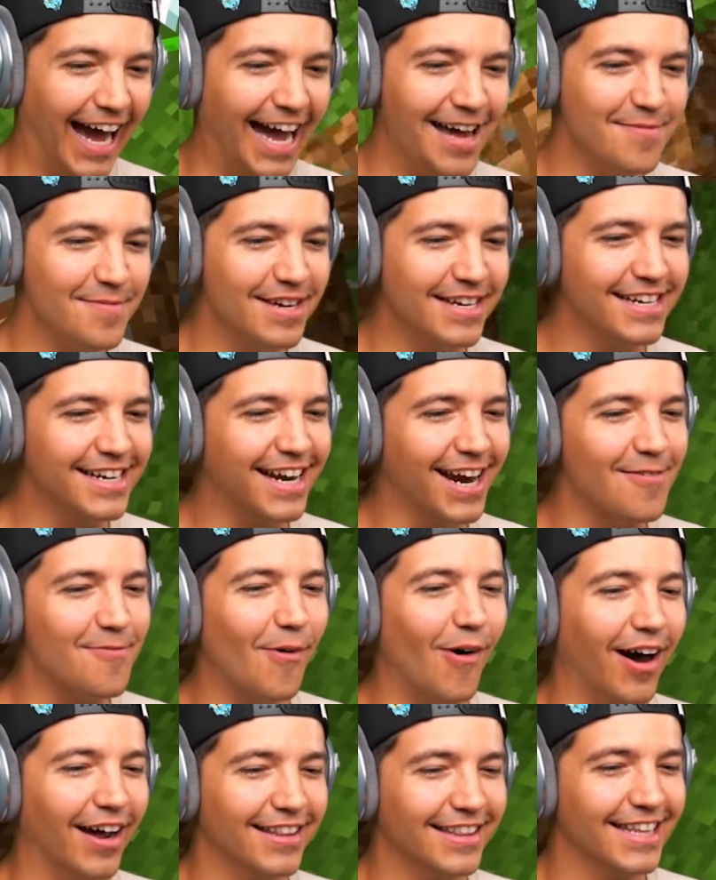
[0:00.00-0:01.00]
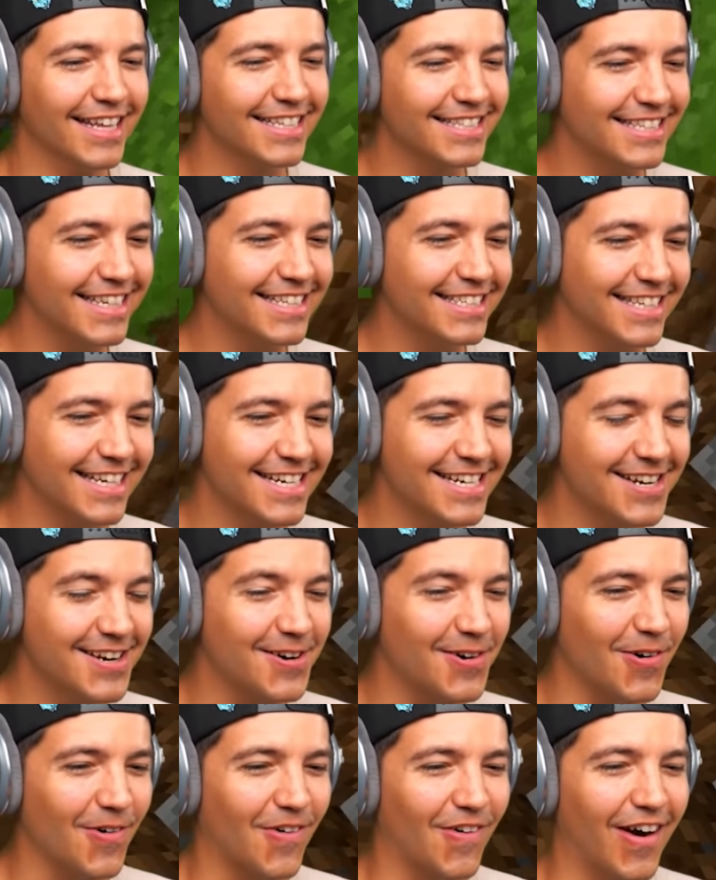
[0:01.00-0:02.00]
I mean, come on, this is
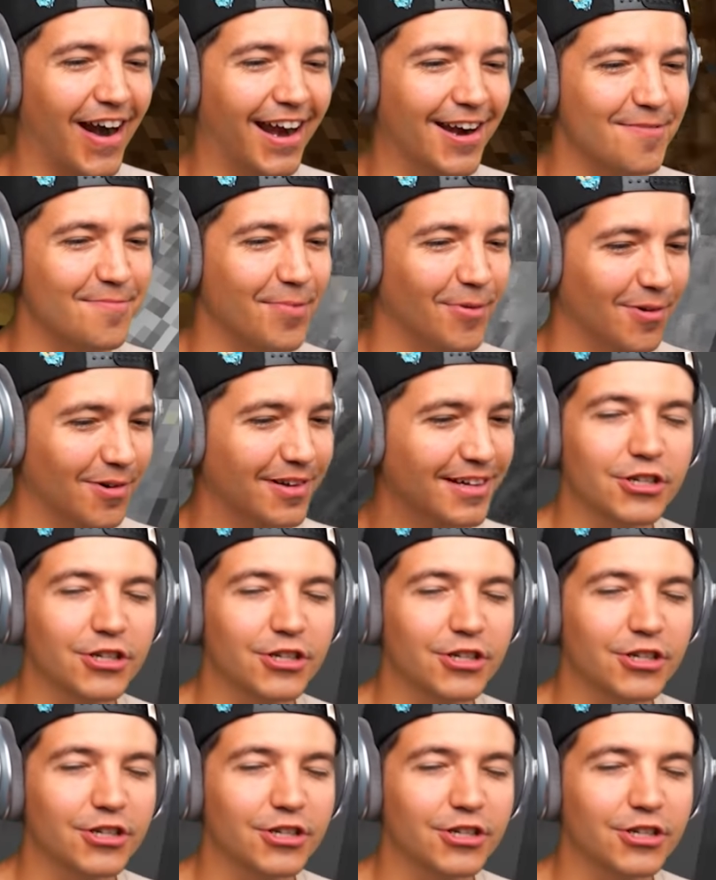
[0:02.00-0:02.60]
incredible.